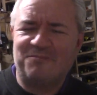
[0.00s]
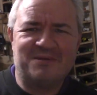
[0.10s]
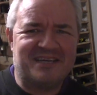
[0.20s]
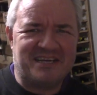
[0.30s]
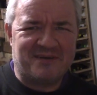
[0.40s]

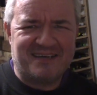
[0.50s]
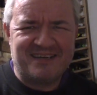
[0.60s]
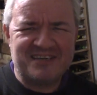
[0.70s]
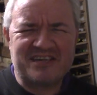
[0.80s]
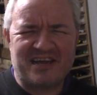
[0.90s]
But anyway,
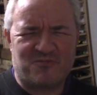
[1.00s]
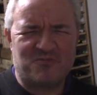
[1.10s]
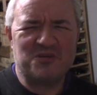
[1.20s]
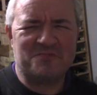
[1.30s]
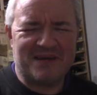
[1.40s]
let's get on
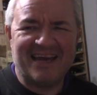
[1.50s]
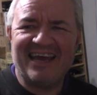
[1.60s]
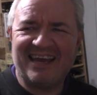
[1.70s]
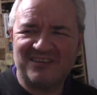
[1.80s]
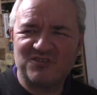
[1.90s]
with a
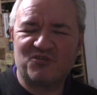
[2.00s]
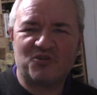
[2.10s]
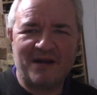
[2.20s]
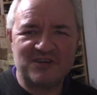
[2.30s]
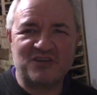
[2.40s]
bit. Talk
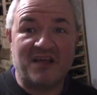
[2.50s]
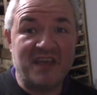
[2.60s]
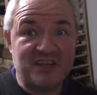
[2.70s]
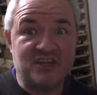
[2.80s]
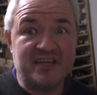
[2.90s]
about, and
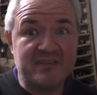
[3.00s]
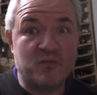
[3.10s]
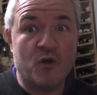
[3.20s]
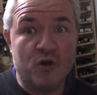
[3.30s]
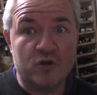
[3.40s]
then you leave
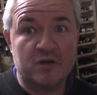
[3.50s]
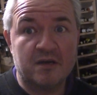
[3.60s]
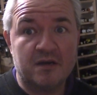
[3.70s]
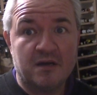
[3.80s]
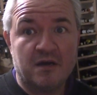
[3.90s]
work.
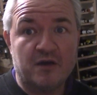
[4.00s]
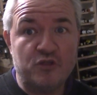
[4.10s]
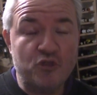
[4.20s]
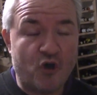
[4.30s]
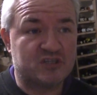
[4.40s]

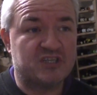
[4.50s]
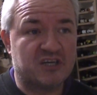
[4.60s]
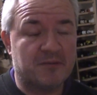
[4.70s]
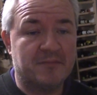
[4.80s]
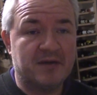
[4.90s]

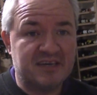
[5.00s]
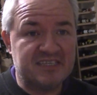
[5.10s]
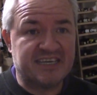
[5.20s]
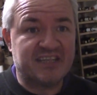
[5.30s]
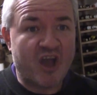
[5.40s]
Nottingham
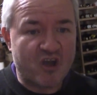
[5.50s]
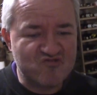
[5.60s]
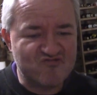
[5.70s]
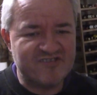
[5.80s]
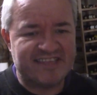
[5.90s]
is in
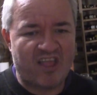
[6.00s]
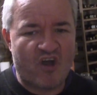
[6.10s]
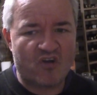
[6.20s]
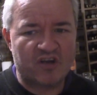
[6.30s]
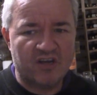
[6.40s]

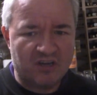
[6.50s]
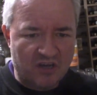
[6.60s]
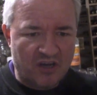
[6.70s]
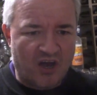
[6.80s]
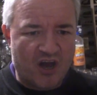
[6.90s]
gridlock.
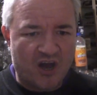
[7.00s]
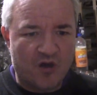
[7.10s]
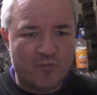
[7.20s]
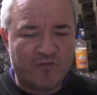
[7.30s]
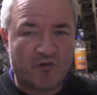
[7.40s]

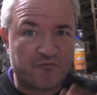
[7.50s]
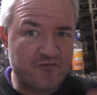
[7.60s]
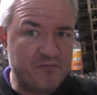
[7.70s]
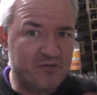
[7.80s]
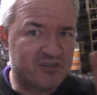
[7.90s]
Uh, we've got
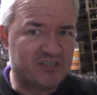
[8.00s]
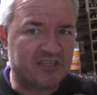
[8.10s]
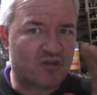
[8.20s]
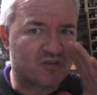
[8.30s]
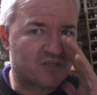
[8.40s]
three bridges
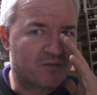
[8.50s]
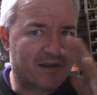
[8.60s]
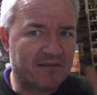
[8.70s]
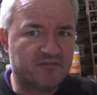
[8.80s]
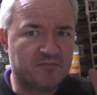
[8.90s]
in Nottingham,
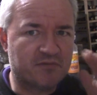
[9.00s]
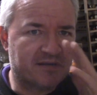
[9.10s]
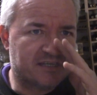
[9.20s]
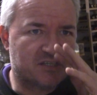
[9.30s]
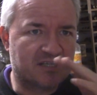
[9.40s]
Clifton
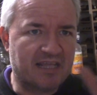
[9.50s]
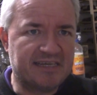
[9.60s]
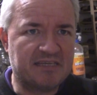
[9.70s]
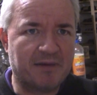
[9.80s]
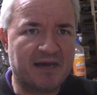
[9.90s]
Bridge,
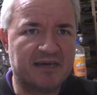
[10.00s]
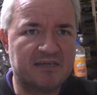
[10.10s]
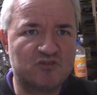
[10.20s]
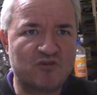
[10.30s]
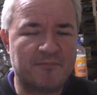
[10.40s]
Lady
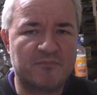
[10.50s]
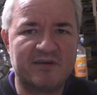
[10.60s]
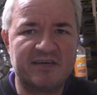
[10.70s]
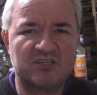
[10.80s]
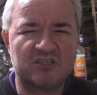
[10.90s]
Bay, Trent
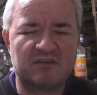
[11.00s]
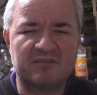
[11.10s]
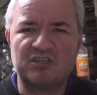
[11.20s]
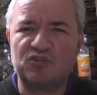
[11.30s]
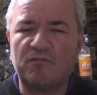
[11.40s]
Bridge, and I
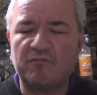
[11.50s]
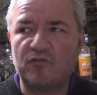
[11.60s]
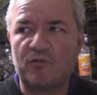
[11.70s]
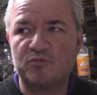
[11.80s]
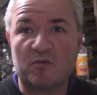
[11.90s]
think there's
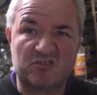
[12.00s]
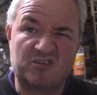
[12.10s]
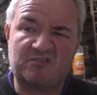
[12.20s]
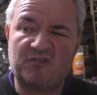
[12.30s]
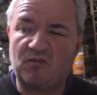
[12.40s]
Gunthorpe as well, so
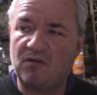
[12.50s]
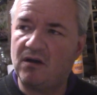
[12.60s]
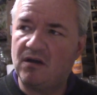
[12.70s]
there's four